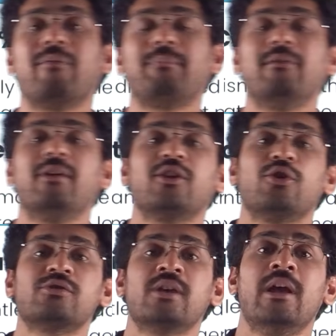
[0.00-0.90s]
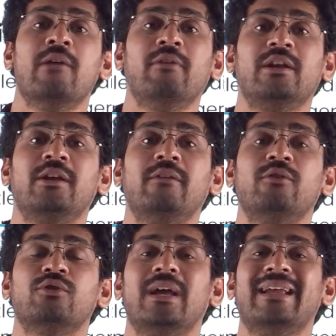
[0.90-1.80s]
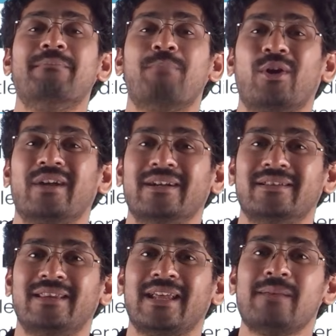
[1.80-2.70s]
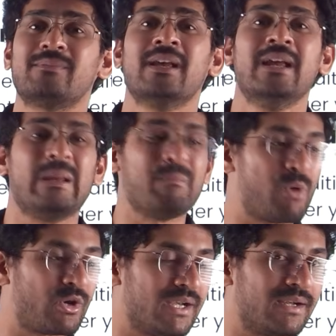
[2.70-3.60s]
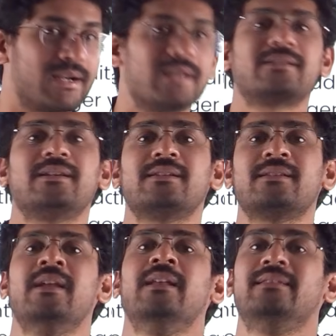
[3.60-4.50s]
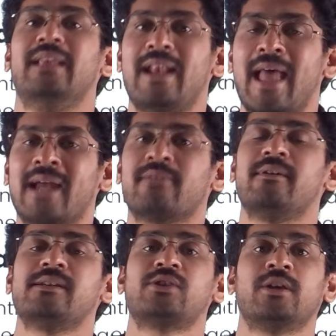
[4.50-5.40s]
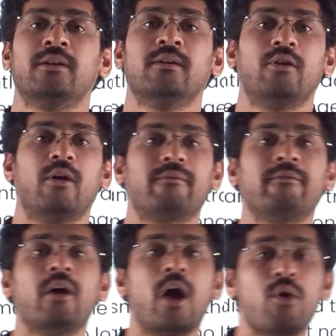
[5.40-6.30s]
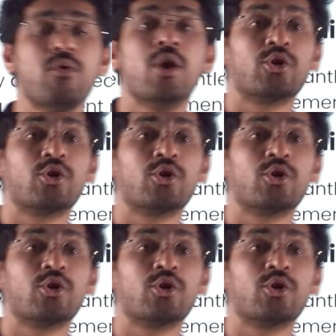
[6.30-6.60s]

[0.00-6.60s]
of PYQs will give you the important themes, important clusters, the language of how